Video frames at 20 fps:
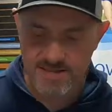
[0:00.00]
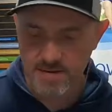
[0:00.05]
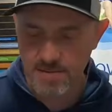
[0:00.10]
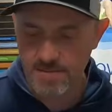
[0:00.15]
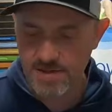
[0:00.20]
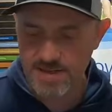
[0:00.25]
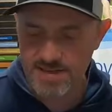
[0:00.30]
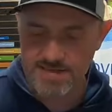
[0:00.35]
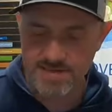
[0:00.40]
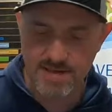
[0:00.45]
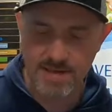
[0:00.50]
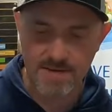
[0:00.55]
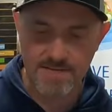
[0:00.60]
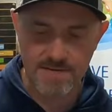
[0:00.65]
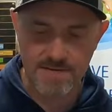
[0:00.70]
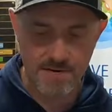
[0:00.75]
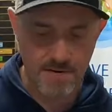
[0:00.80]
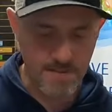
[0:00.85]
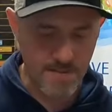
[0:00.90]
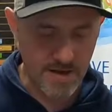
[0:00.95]
seal plate's off
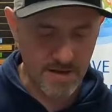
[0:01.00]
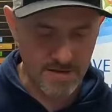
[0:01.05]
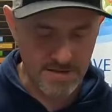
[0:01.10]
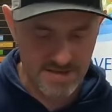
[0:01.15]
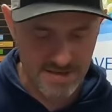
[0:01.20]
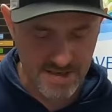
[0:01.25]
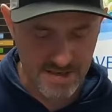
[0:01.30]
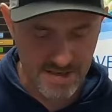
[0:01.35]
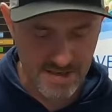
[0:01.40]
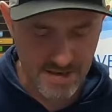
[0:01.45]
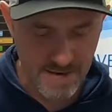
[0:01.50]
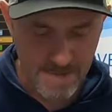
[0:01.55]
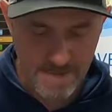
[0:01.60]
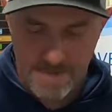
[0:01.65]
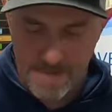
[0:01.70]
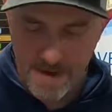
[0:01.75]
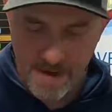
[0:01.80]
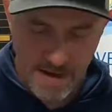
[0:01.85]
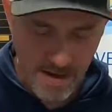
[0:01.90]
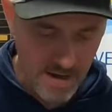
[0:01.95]
and our impeller's here,
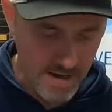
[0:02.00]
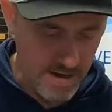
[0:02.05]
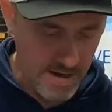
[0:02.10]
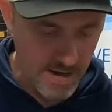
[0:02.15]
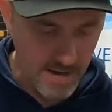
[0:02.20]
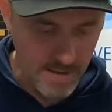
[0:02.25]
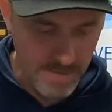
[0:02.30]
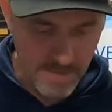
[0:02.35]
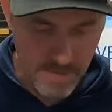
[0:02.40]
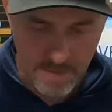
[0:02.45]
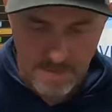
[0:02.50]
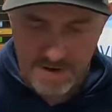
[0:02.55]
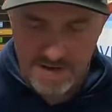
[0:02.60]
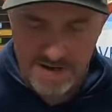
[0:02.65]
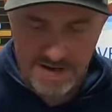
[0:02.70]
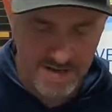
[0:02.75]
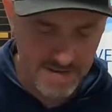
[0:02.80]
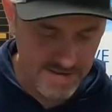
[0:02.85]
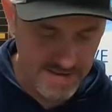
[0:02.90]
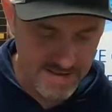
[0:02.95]
we want to
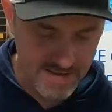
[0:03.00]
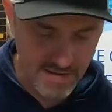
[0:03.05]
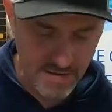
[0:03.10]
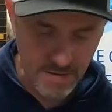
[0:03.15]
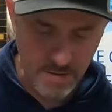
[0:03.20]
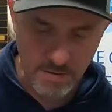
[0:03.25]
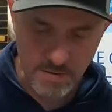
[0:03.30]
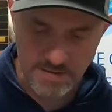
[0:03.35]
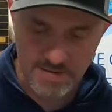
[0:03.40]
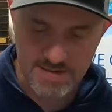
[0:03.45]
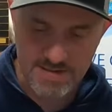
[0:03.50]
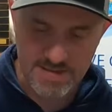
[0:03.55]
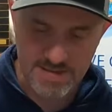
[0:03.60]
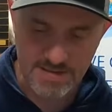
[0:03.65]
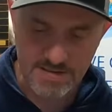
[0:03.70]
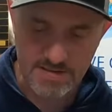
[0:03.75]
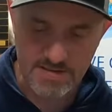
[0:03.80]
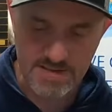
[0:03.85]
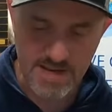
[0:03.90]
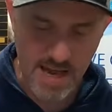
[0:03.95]
get these old
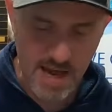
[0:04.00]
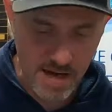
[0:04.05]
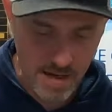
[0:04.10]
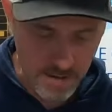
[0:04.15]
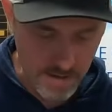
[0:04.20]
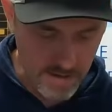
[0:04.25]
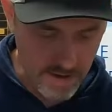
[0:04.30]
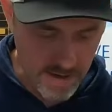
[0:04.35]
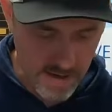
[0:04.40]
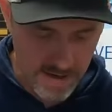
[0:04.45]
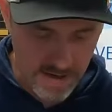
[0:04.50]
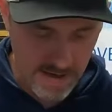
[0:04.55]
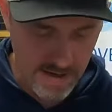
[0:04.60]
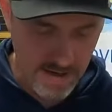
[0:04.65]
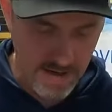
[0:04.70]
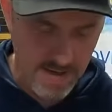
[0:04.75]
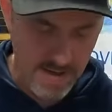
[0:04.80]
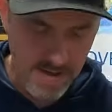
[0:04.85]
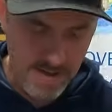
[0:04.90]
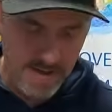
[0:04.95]
seals out.
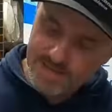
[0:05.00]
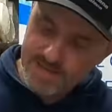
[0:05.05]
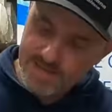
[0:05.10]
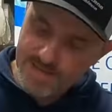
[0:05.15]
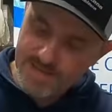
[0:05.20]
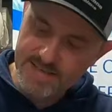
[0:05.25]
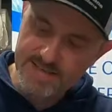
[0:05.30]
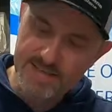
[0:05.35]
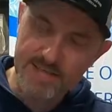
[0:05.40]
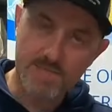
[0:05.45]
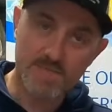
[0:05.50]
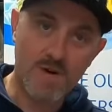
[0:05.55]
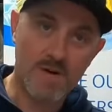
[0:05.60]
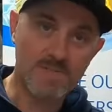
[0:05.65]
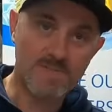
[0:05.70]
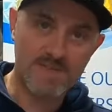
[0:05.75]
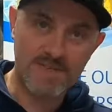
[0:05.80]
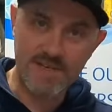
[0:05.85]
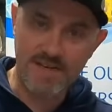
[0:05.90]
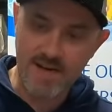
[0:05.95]
To get this
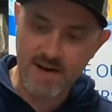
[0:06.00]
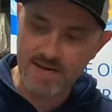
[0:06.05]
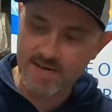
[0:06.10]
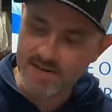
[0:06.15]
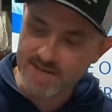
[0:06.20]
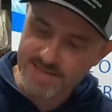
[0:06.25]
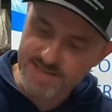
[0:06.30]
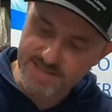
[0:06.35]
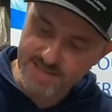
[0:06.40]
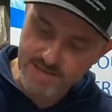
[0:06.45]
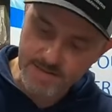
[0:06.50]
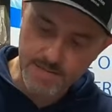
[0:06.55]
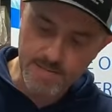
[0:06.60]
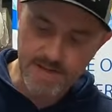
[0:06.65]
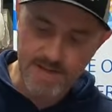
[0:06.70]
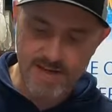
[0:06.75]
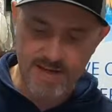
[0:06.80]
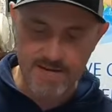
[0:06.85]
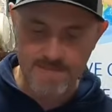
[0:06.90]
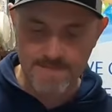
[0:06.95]
pump seal out of this seal
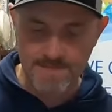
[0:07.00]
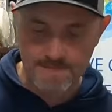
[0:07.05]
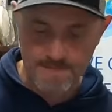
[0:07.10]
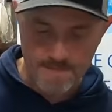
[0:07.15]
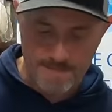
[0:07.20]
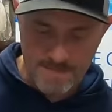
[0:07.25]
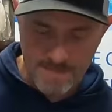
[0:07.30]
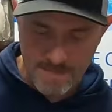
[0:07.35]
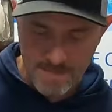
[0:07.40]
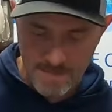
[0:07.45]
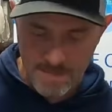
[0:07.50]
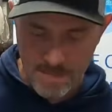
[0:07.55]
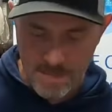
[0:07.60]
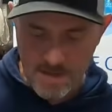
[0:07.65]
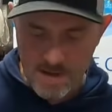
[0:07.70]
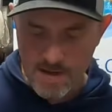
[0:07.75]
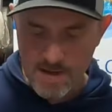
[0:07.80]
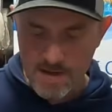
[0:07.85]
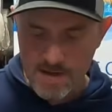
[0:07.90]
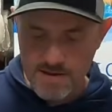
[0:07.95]
plate,
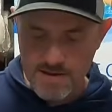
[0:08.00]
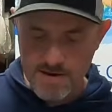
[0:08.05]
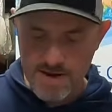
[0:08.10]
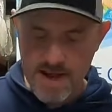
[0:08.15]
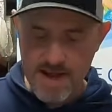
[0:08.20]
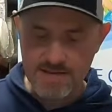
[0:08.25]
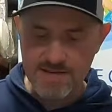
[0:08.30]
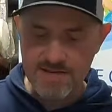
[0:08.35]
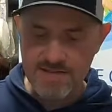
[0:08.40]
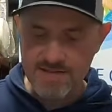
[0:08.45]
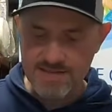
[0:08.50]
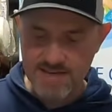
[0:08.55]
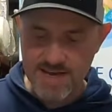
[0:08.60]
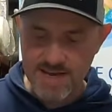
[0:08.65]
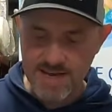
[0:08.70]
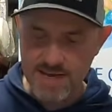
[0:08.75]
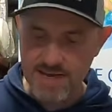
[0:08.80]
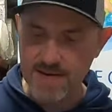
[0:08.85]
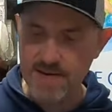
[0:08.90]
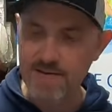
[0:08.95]
you can actually
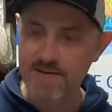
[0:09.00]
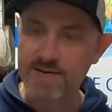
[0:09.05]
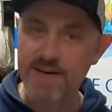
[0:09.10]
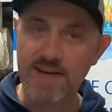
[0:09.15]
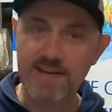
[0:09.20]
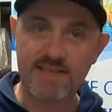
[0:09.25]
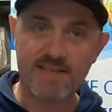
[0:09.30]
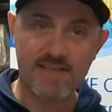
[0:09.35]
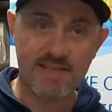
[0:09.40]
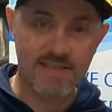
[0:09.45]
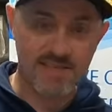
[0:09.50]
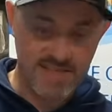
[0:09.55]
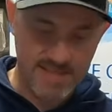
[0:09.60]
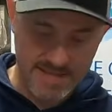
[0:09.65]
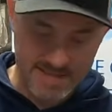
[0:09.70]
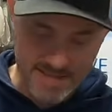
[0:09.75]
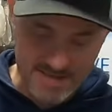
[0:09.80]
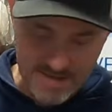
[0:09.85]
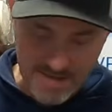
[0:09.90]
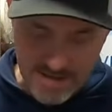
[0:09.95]
take your
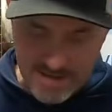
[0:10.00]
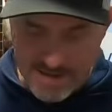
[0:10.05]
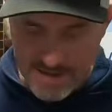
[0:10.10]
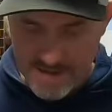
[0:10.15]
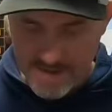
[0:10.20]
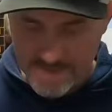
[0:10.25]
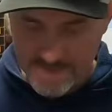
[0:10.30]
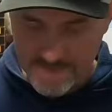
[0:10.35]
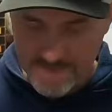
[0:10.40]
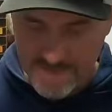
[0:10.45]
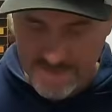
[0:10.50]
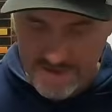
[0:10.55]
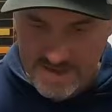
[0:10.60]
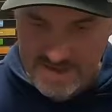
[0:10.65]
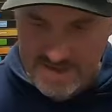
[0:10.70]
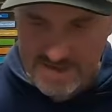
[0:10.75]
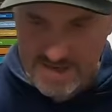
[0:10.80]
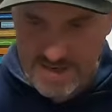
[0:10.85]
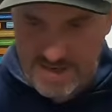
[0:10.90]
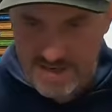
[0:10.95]
9/16 socket and
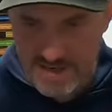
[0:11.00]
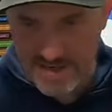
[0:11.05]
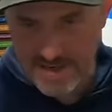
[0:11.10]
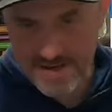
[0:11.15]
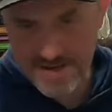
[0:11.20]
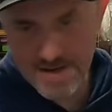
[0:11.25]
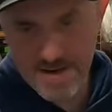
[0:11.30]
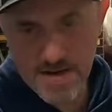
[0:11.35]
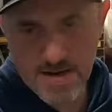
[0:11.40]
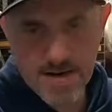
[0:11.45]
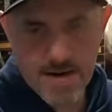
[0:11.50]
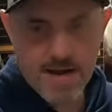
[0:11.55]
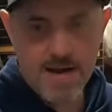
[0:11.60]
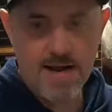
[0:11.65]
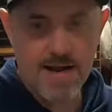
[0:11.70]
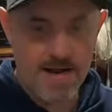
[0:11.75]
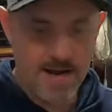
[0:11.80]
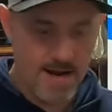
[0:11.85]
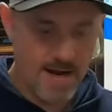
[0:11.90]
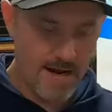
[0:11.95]
set it in there
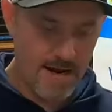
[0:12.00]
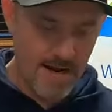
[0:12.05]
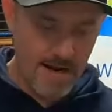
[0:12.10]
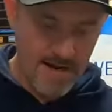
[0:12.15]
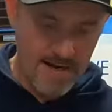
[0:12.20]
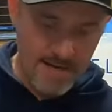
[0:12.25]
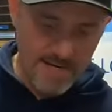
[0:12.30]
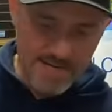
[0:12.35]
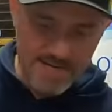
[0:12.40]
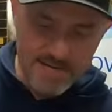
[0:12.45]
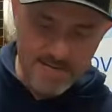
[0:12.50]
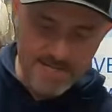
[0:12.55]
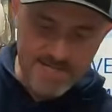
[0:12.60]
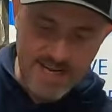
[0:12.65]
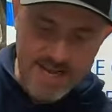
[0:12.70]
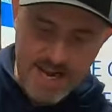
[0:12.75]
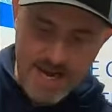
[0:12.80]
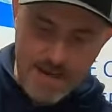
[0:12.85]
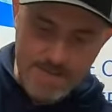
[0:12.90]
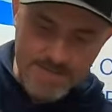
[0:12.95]
and give it some
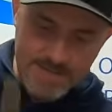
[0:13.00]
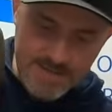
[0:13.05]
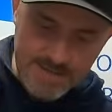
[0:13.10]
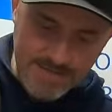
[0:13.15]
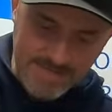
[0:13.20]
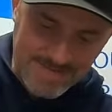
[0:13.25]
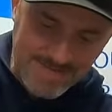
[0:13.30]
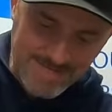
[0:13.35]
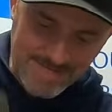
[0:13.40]
taps.